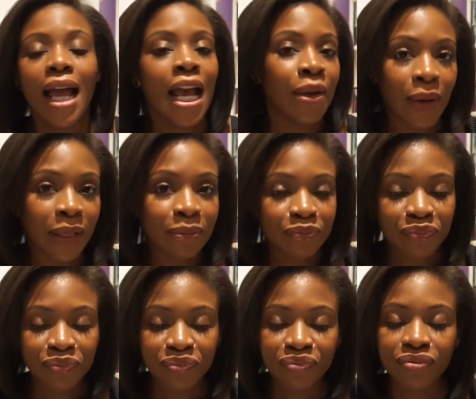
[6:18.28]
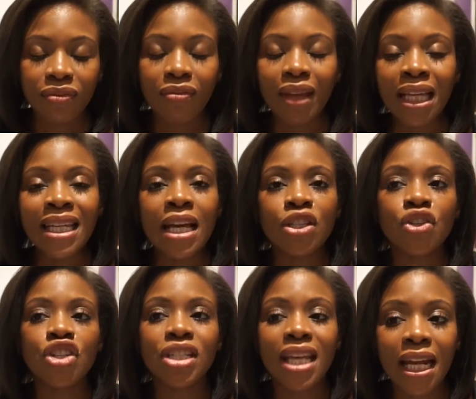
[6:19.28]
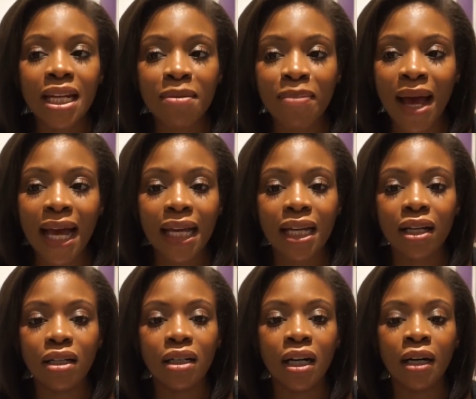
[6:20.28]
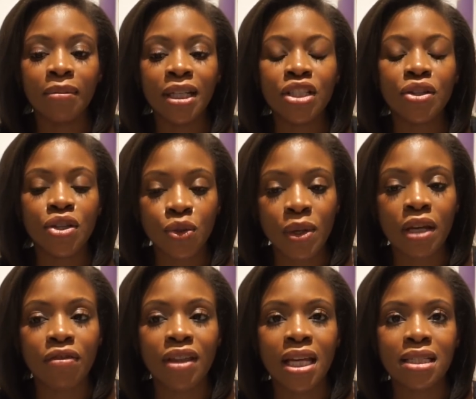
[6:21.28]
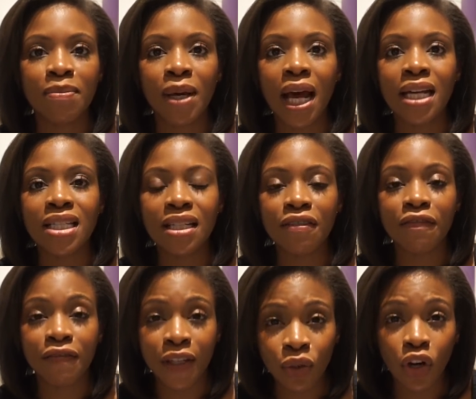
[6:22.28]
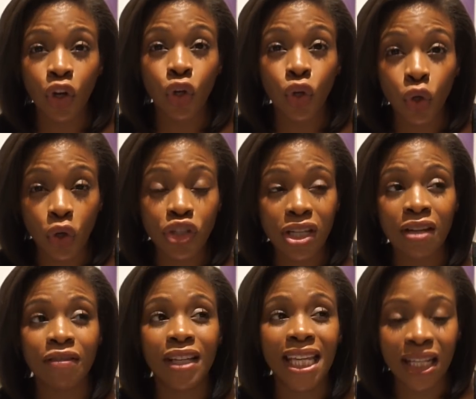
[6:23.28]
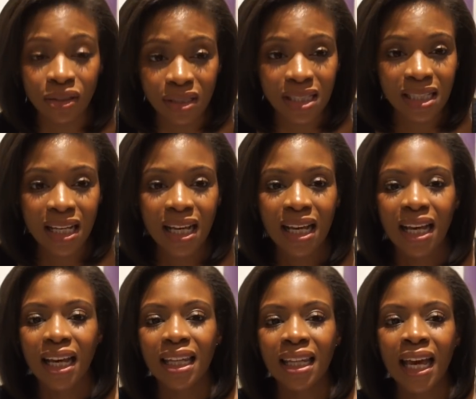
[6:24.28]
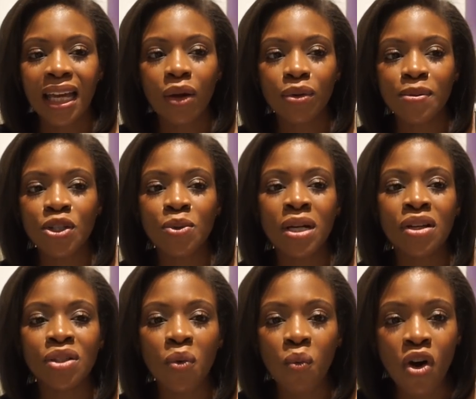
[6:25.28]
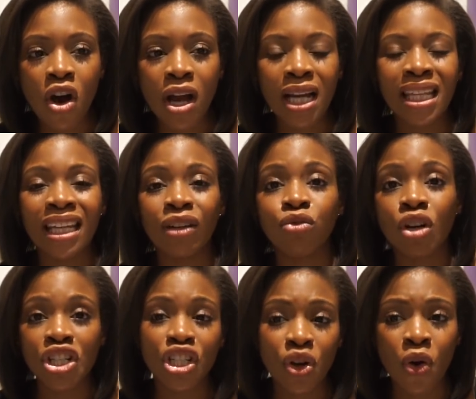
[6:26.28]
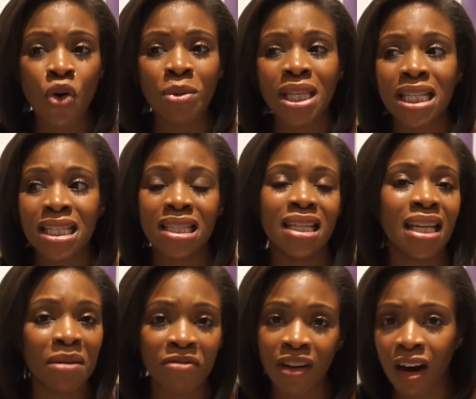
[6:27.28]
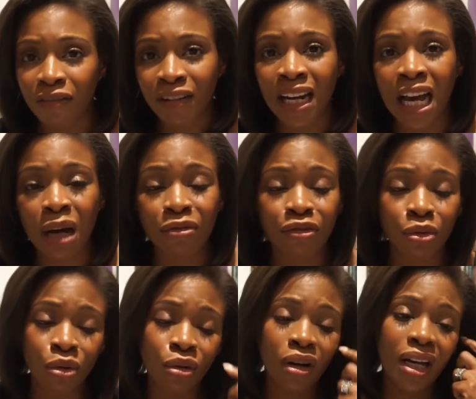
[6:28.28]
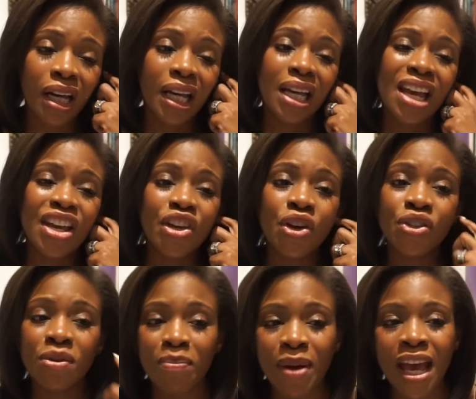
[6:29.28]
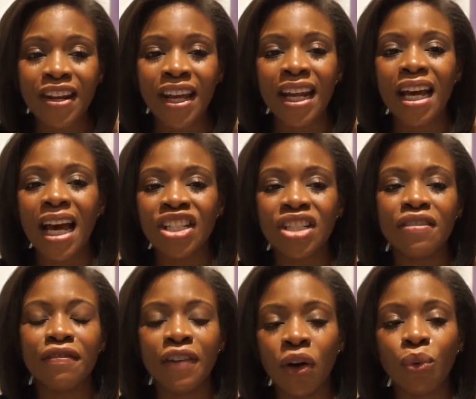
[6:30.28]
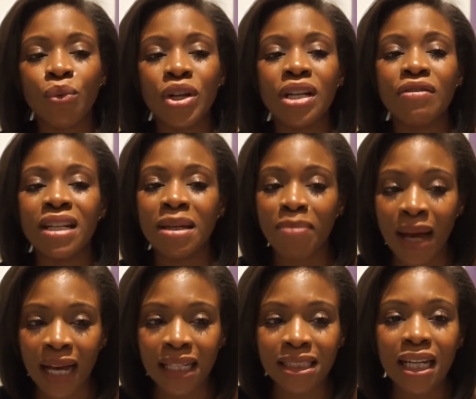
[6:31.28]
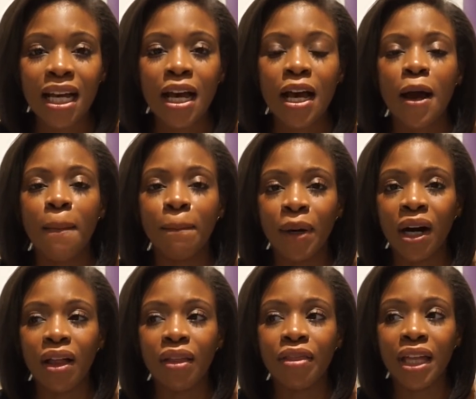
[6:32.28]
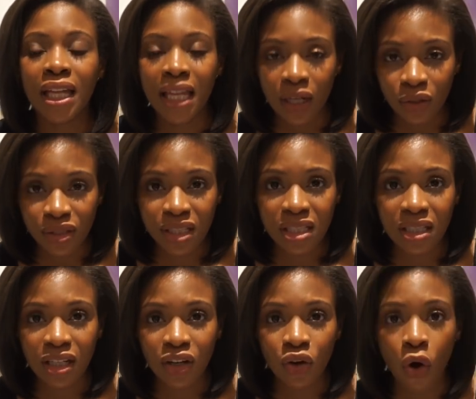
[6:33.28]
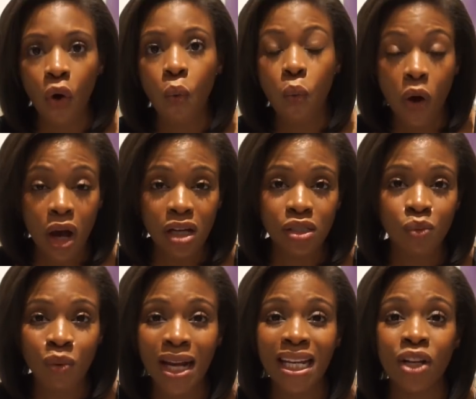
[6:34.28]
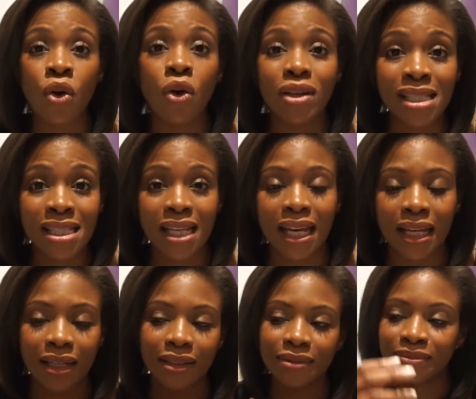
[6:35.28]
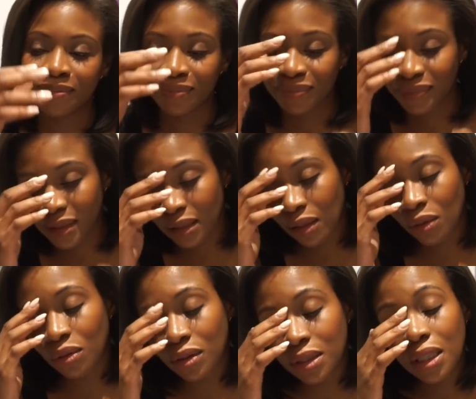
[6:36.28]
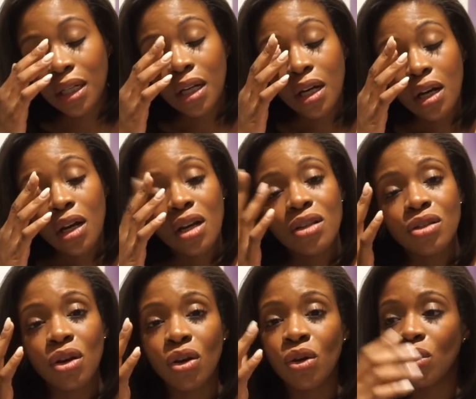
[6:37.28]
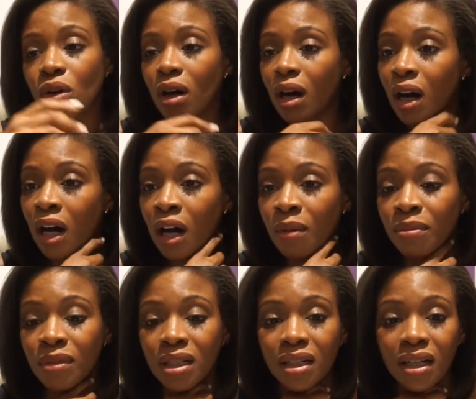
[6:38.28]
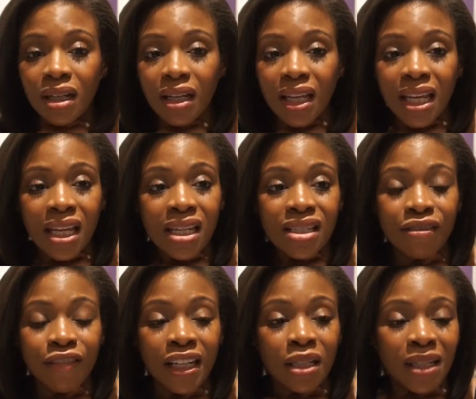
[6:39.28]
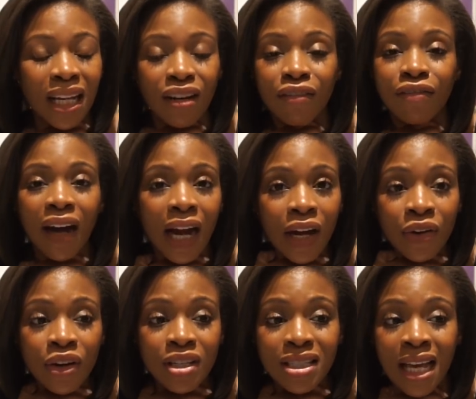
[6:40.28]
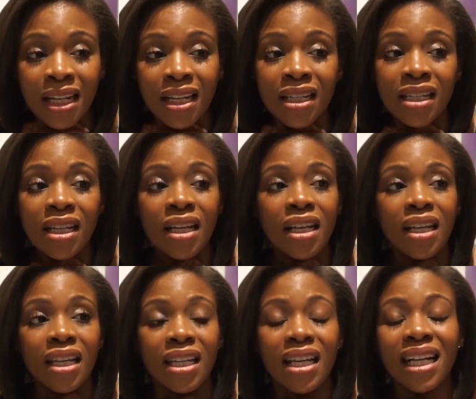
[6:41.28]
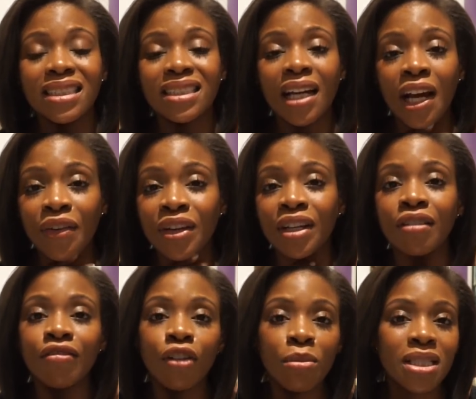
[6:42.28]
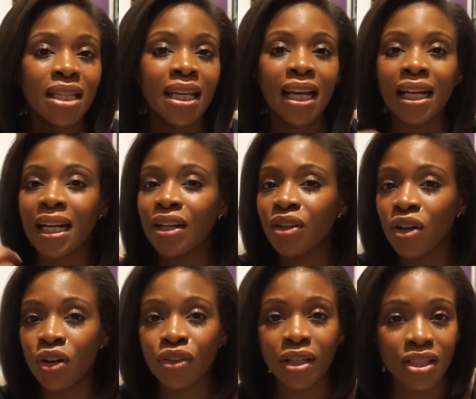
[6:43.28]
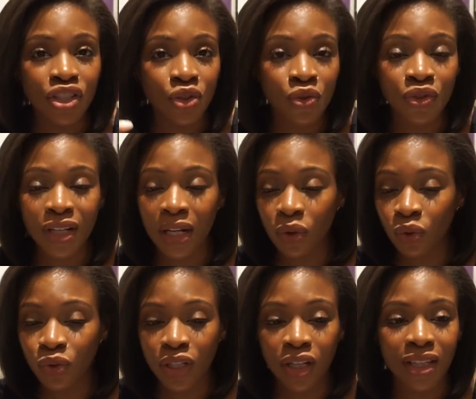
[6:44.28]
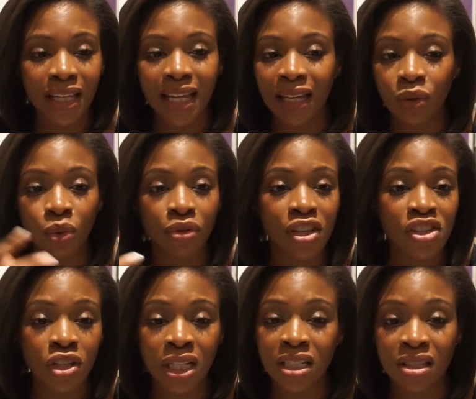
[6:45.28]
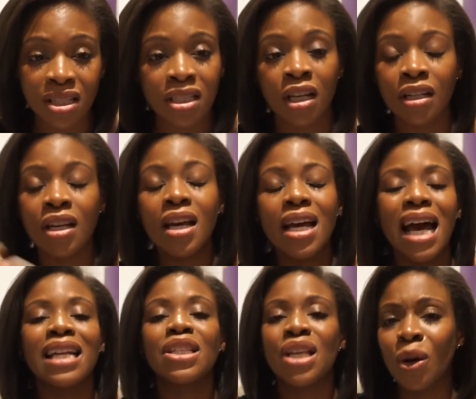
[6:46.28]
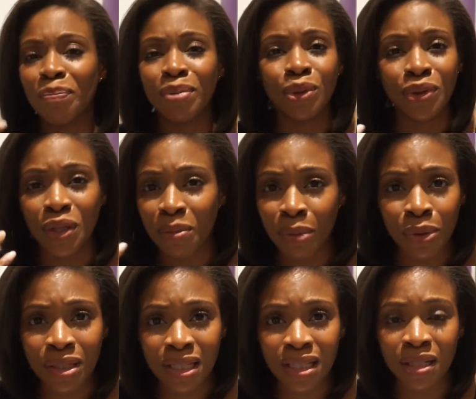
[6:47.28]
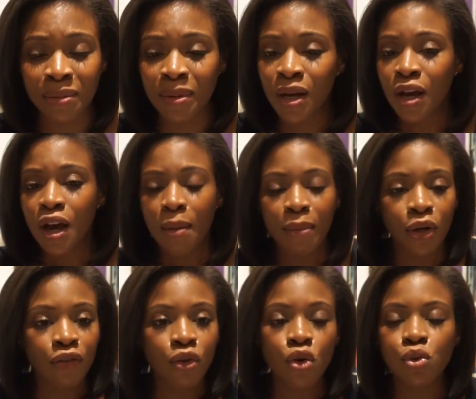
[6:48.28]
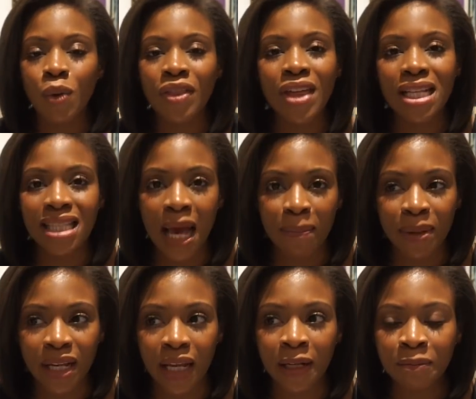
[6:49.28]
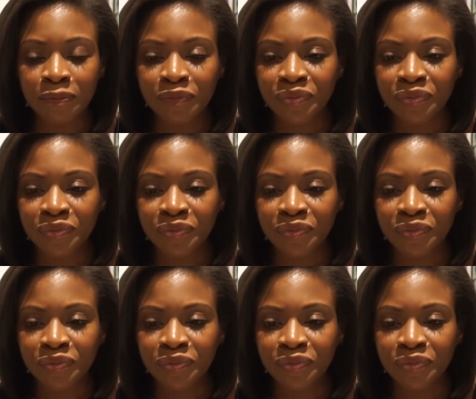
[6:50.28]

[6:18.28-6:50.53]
Anyway, yeah, so just getting back into the swing of things. But I did feel a lot of guilt, like especially when I was at work and like rushing home and then seeing him for half an hour before he'd go to bed, and I just felt really, really bad. But the guilt got worse when he got sick. Lord. So he developed like a virus, and then he had diarrhea and vomiting. And I know that as children get older, they get all things under the sun, and it's to help build their immune system. But of course, when that's happening,